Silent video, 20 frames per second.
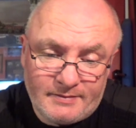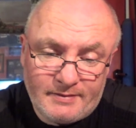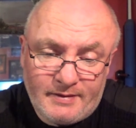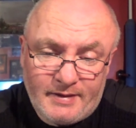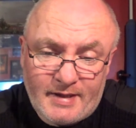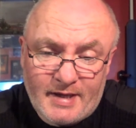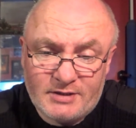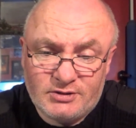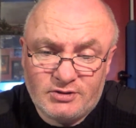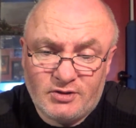
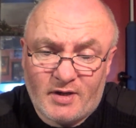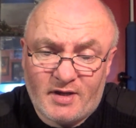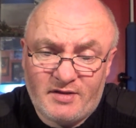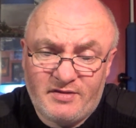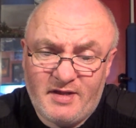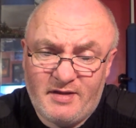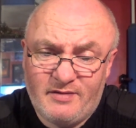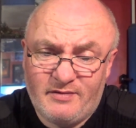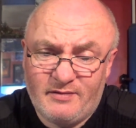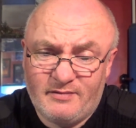Yeah, so I
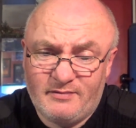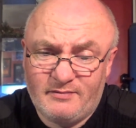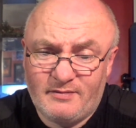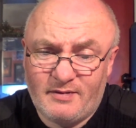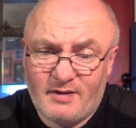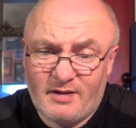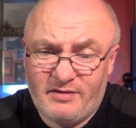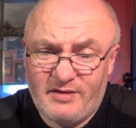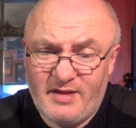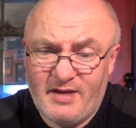think
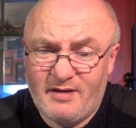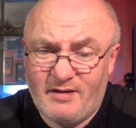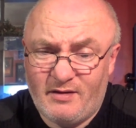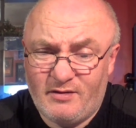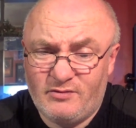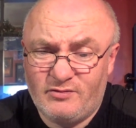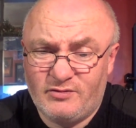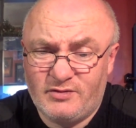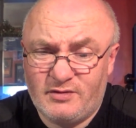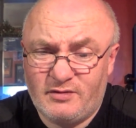I
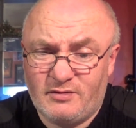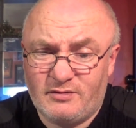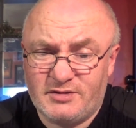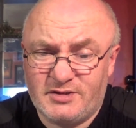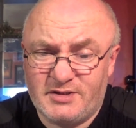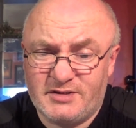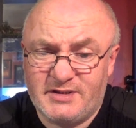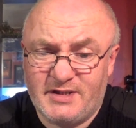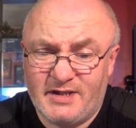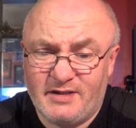could
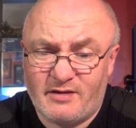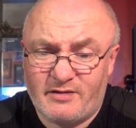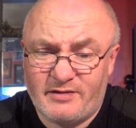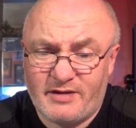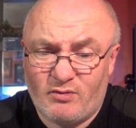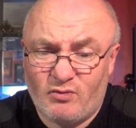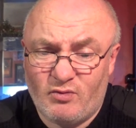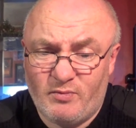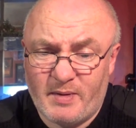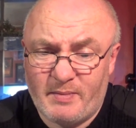honestly say that
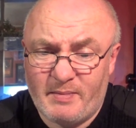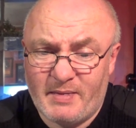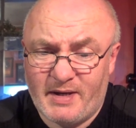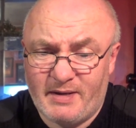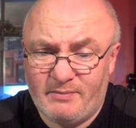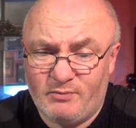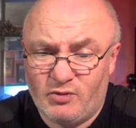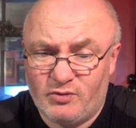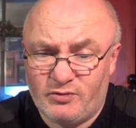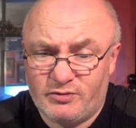that would be my
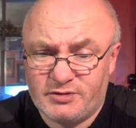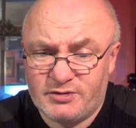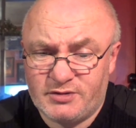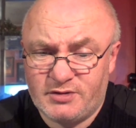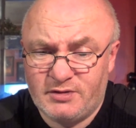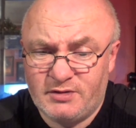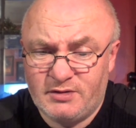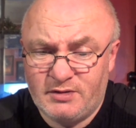most